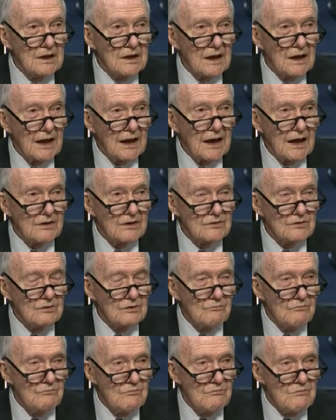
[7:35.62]
has
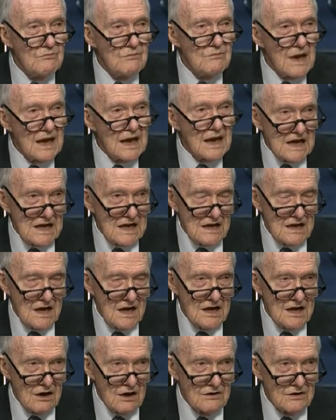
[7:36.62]
many
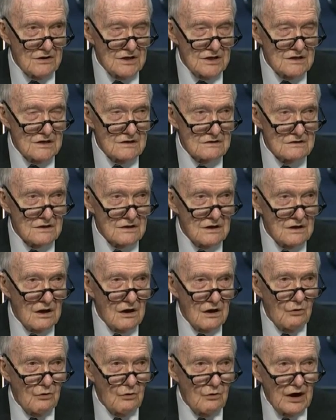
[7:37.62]
areas
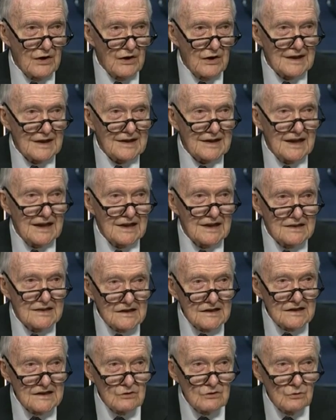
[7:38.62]
where it can
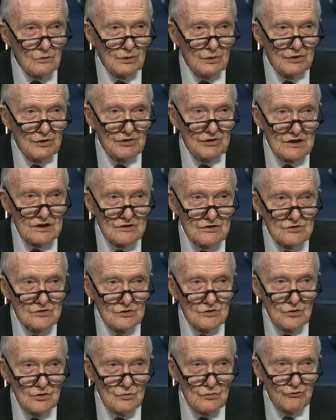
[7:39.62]
deal with these
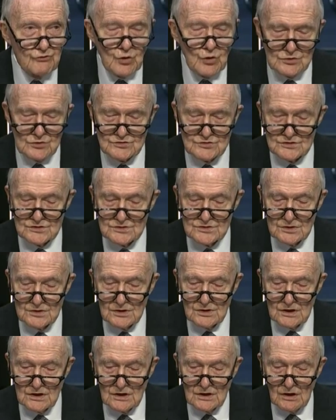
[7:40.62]
new forces
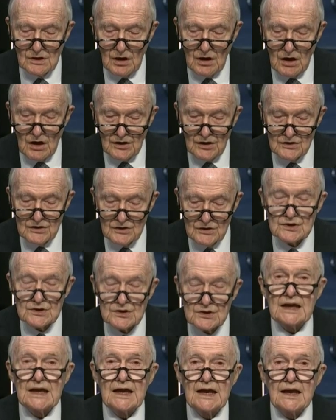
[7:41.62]
on us
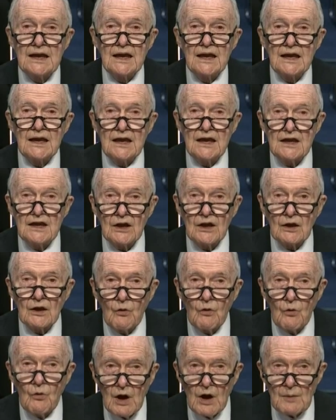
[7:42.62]
in a
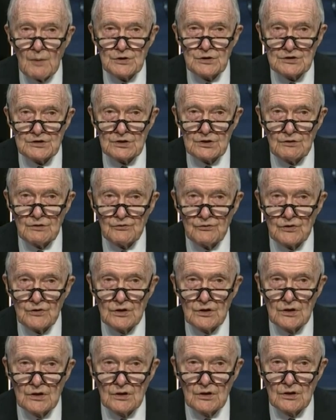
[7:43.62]
cooperative
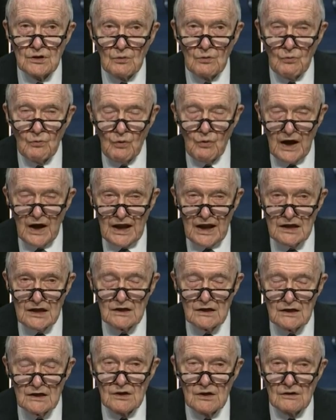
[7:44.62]
way
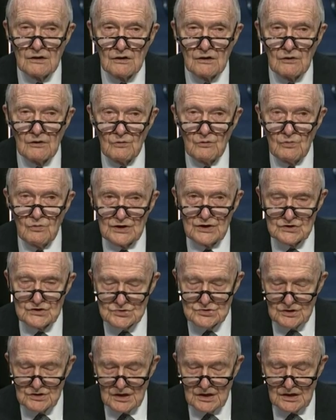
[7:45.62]

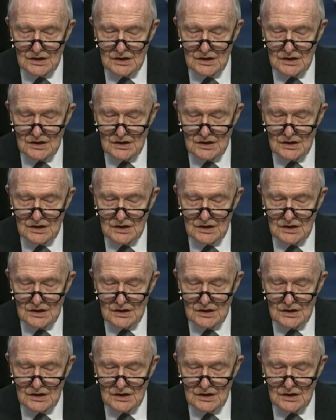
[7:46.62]
which